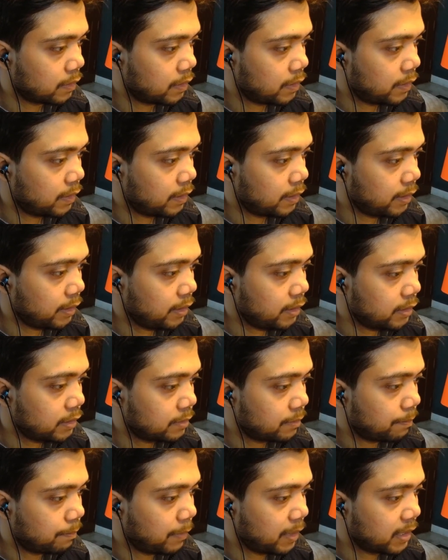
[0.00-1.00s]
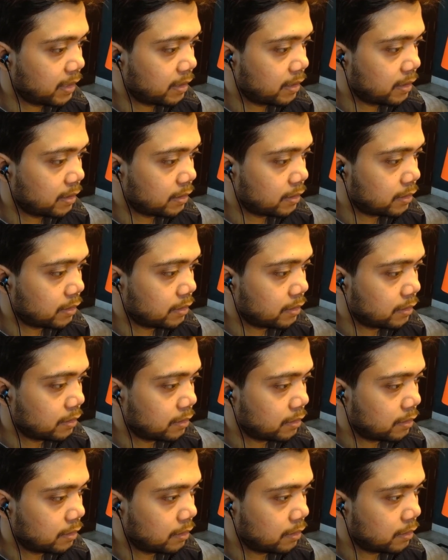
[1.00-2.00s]
there is method
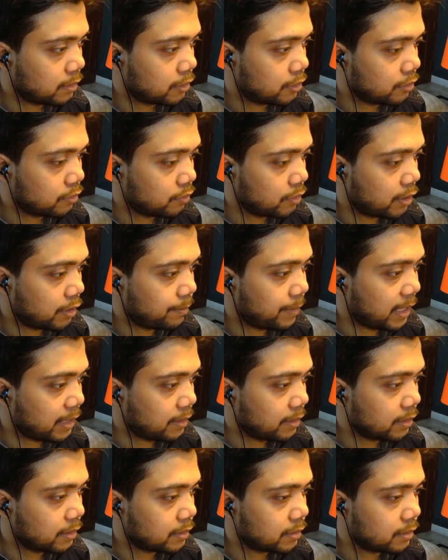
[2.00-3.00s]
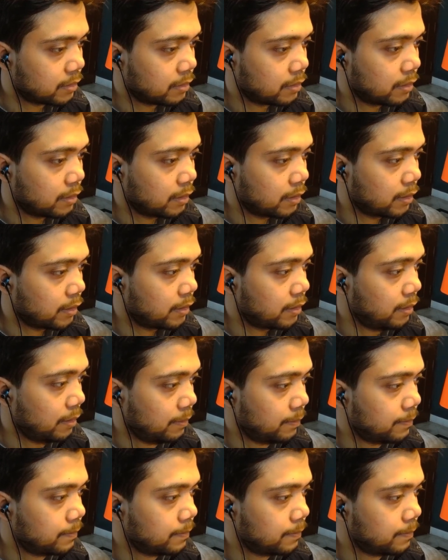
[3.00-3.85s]
to their madness here.